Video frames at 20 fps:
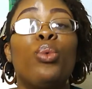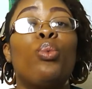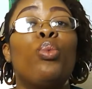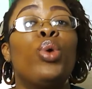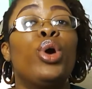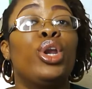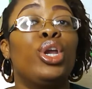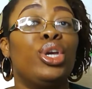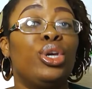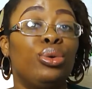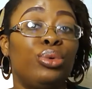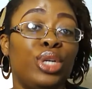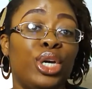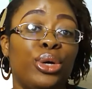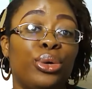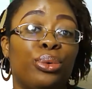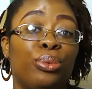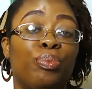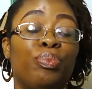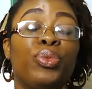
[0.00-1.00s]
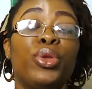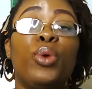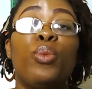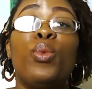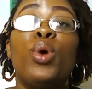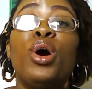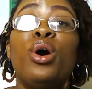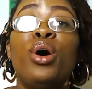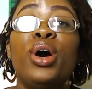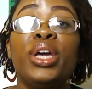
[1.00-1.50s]
What do?
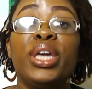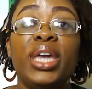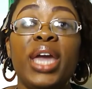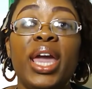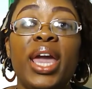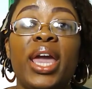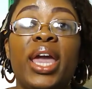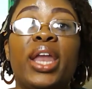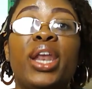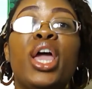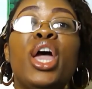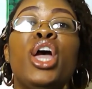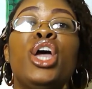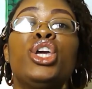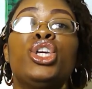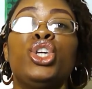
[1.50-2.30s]
Well, again,